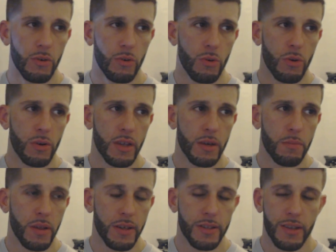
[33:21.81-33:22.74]
or they
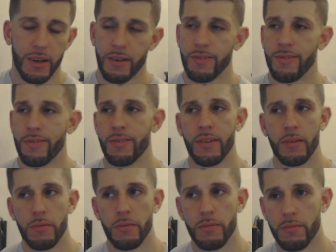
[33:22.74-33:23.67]
play tough
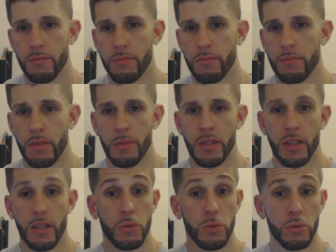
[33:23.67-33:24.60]
and maybe
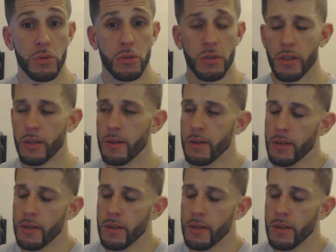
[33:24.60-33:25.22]
they lose.